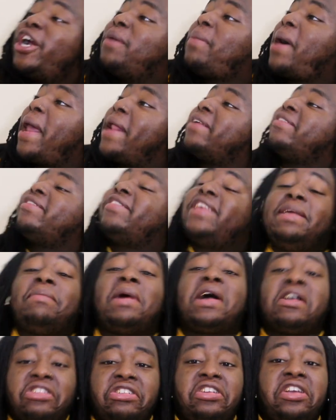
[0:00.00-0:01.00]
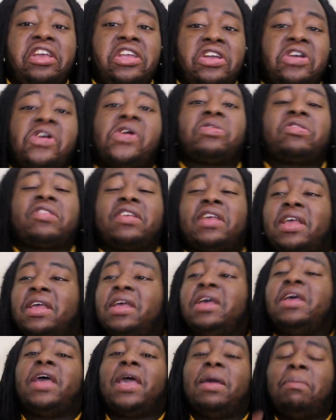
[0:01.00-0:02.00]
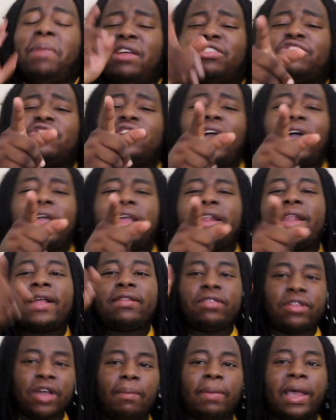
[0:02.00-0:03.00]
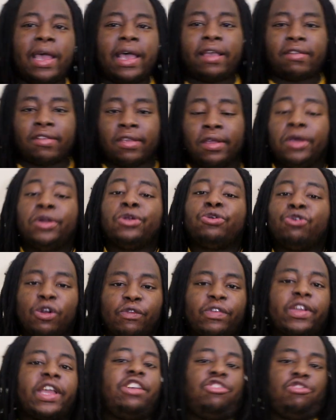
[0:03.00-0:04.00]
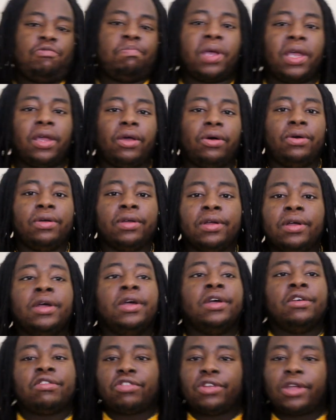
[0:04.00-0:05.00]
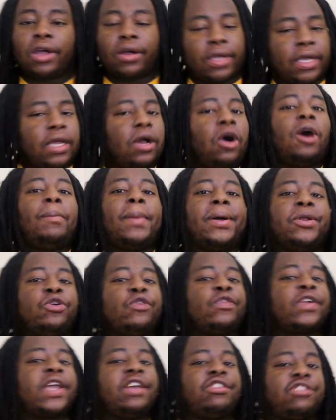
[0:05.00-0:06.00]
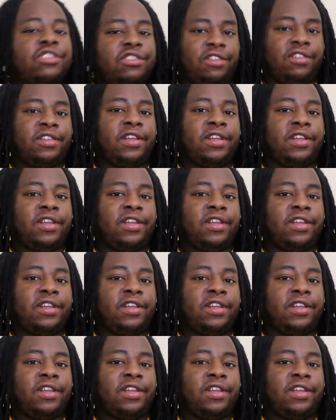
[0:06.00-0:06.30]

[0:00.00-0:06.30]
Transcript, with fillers: everybody can see my shit, you know what I'm saying? And make sure y'all hit that dumbass notification bell so y'all can get all my notifications.